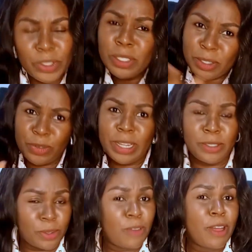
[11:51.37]
Just dress
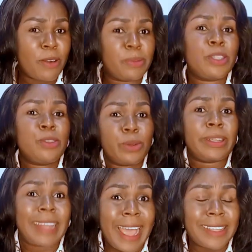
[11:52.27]
to cover up. Just look
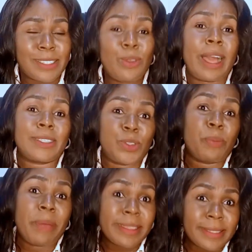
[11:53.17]
nice. Look at
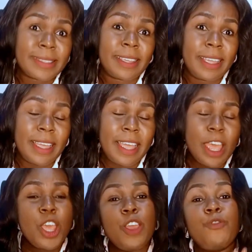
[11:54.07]
your best.
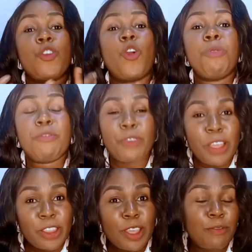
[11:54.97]
If you're coming for
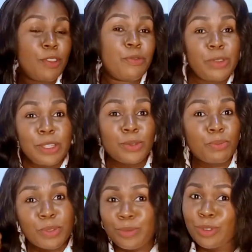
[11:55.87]
an interview, if you need to
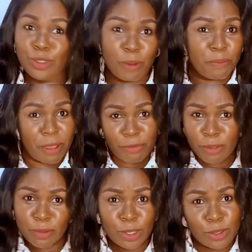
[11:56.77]
do some
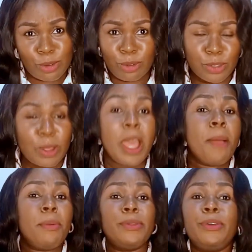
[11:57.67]
perfume, you need to look so,
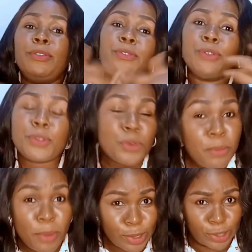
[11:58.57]
but don't use
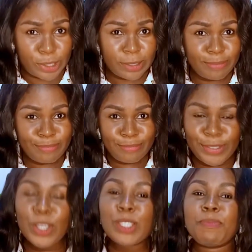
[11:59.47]
too much.
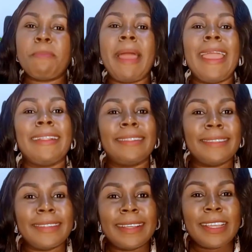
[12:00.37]
Just be mild.
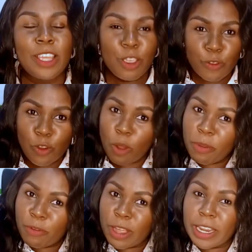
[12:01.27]
You're
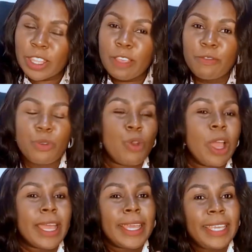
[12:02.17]
coming for an interview,
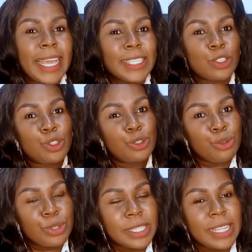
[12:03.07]
get
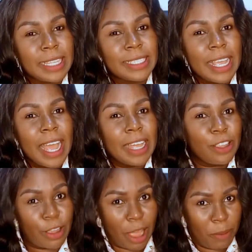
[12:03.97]
shoes that,
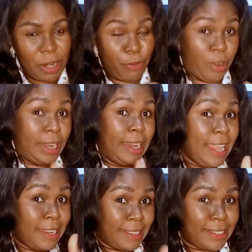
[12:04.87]
for the
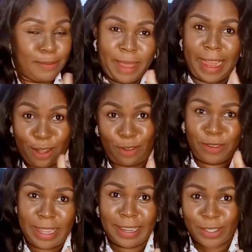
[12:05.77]
ladies, my kind of
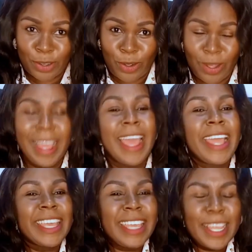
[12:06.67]
ladies,
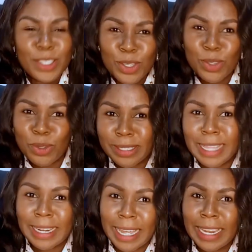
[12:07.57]
get shoes
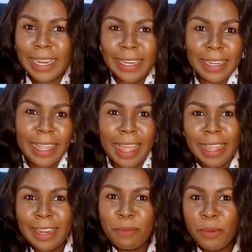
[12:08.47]
that can
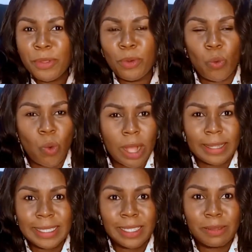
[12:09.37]
enable you
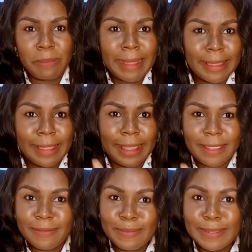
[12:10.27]
walk smartly,
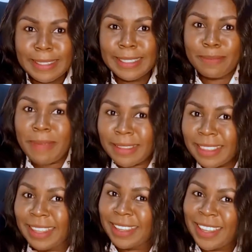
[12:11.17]

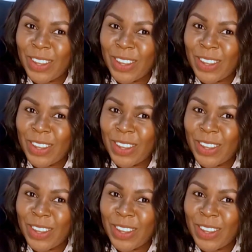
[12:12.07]
smartly.